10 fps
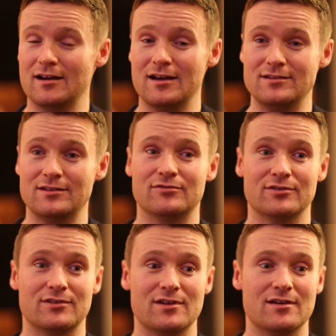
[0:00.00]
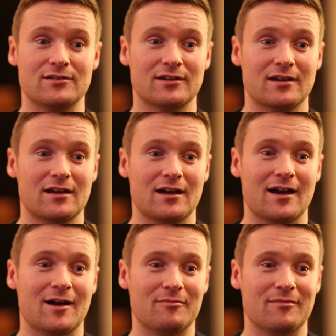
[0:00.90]
easy for us to use.
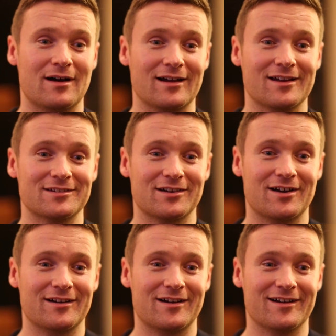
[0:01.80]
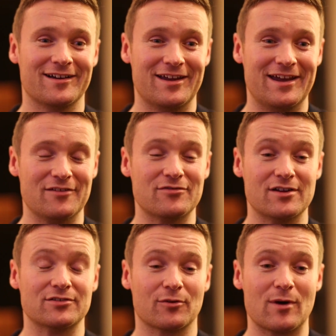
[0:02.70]
I guess in a
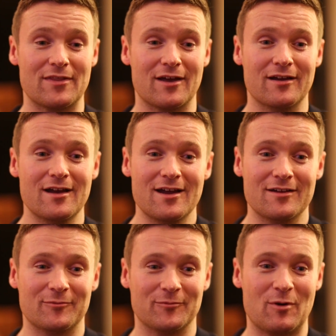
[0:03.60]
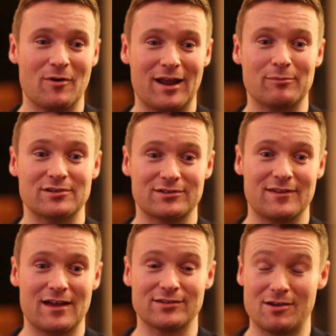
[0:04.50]
funny sort of way, that we weren't able to see
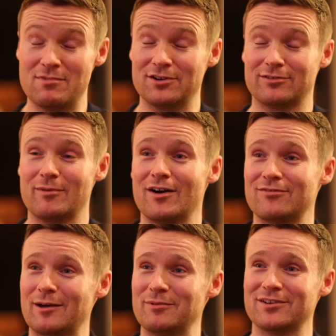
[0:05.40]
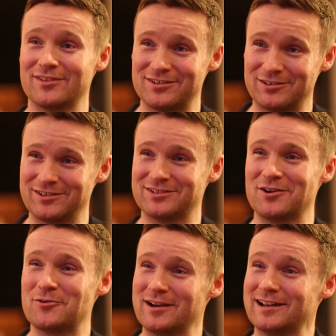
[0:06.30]
that so much from our flat because they sold it so
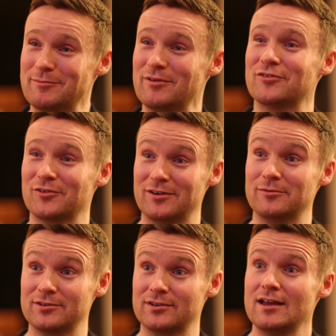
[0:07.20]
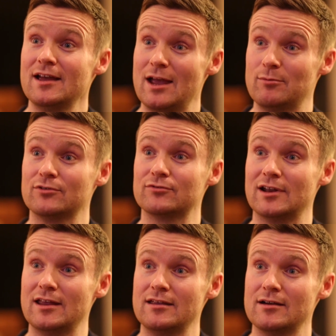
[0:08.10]
quickly before it was
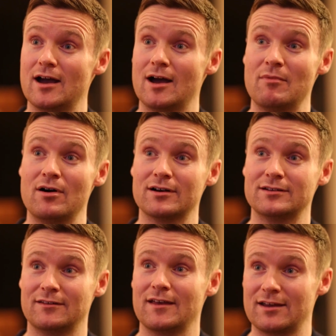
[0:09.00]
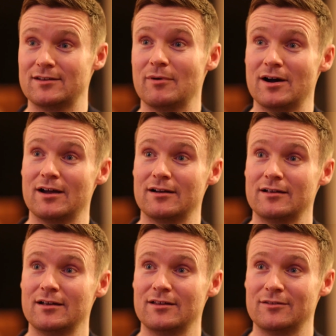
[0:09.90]
fully marketed. They had a buyer
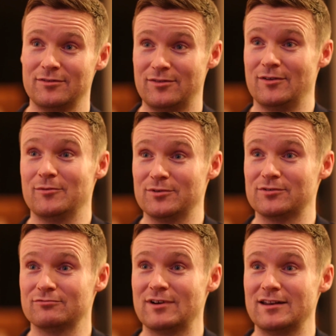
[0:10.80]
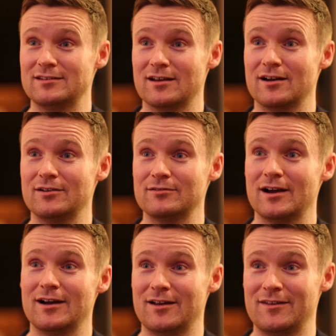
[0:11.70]
that was ready to go,
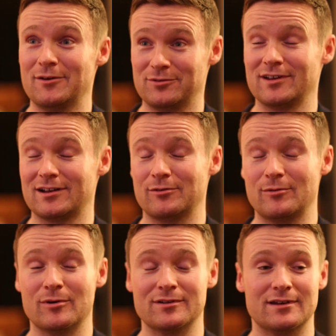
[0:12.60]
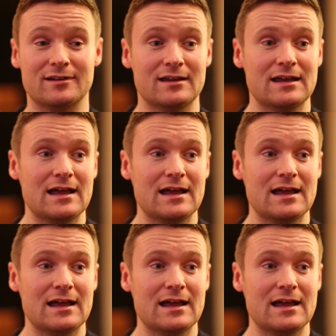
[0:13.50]
and that was exactly what we wanted.